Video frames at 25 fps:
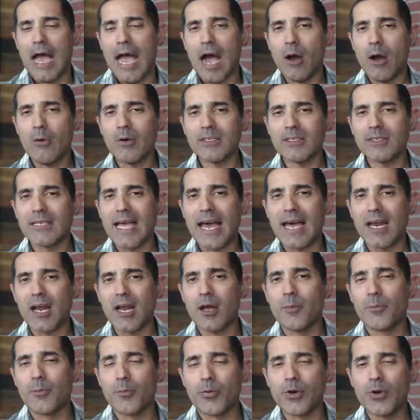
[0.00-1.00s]
how is that
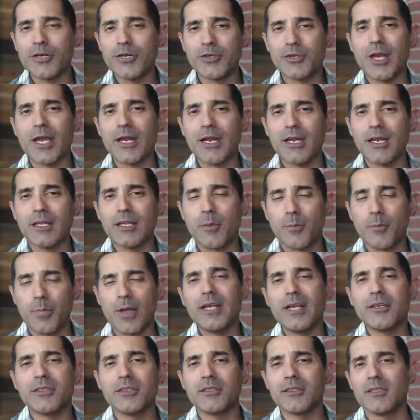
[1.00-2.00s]
appreciating the
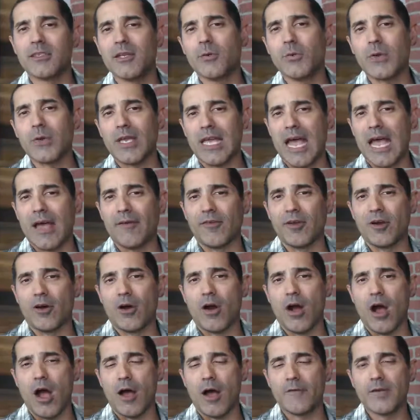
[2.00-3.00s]
patients that we have in
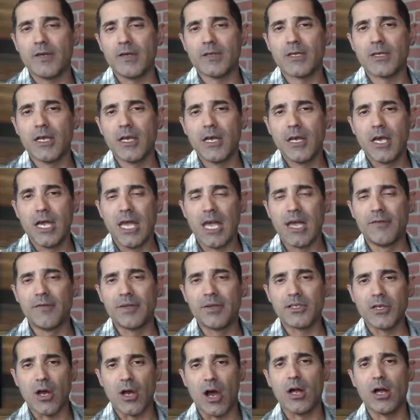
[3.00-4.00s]
our office? If
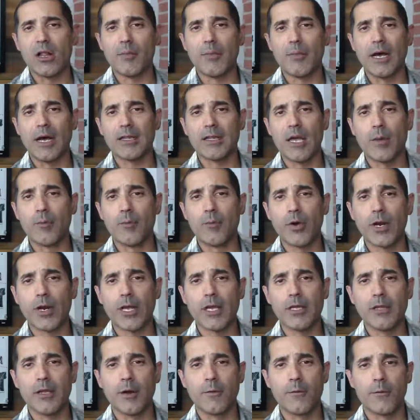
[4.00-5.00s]
it's all about them
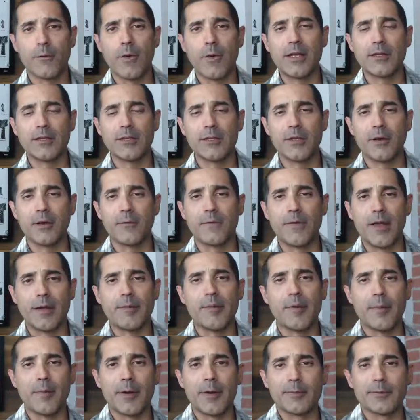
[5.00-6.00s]
bringing their friends, their
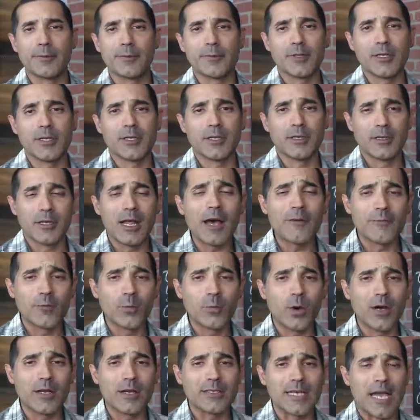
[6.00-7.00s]
family members, and their
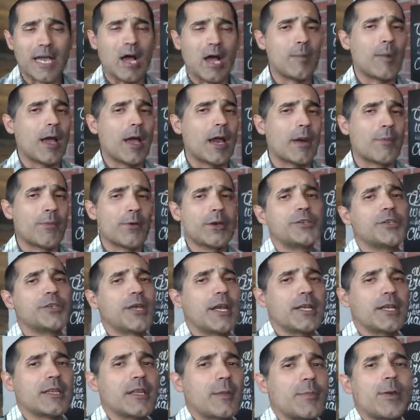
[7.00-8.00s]
loved ones, how am I
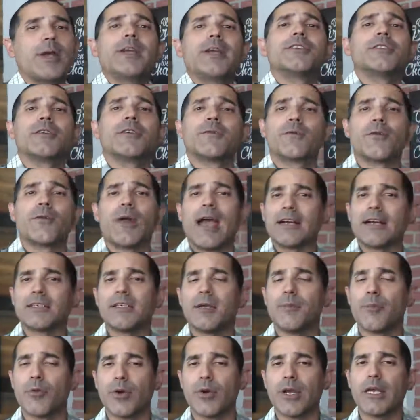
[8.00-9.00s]
appreciating the patient for
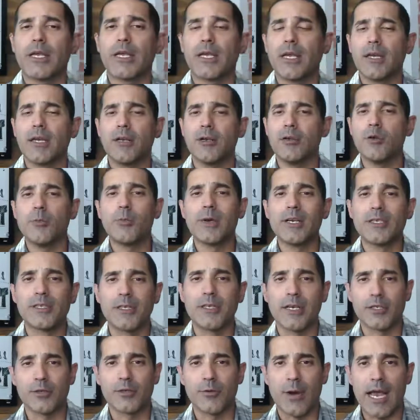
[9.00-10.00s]
actually bringing in new
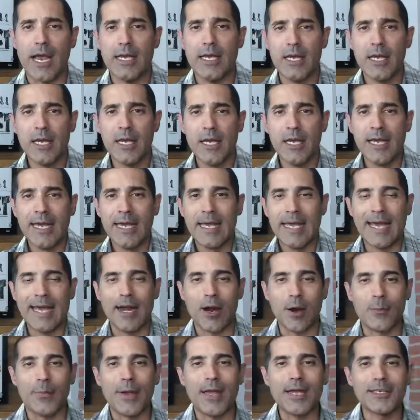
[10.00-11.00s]
business, right?
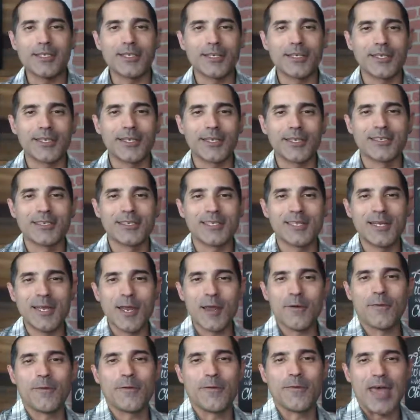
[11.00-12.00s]
And our patients could
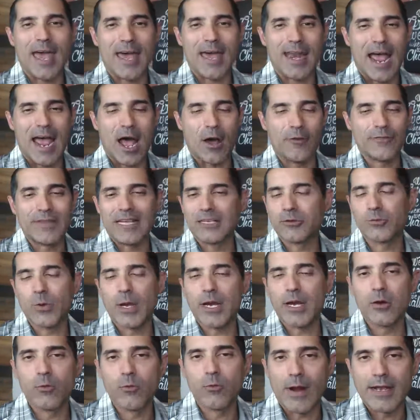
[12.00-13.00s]
sniff that out. That's
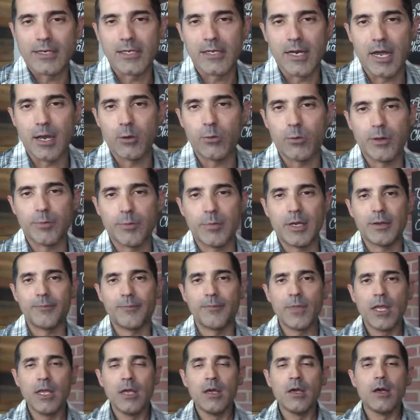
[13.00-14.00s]
why it didn't resonate with
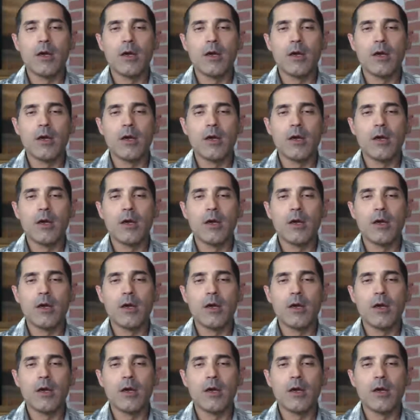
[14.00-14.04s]
me.